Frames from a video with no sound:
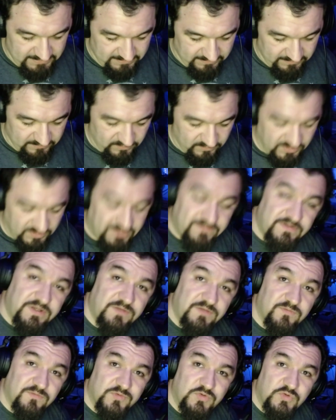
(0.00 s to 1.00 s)
There's Resident
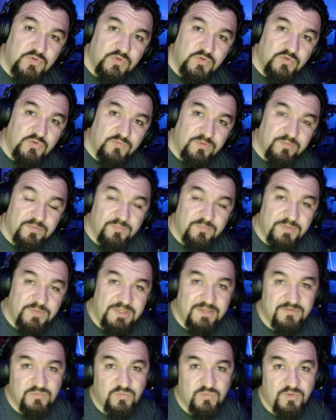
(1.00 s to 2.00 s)
Evil 2 for
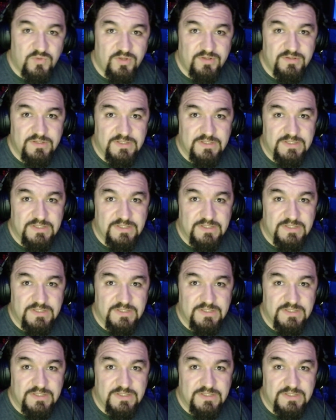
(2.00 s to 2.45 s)
PS1.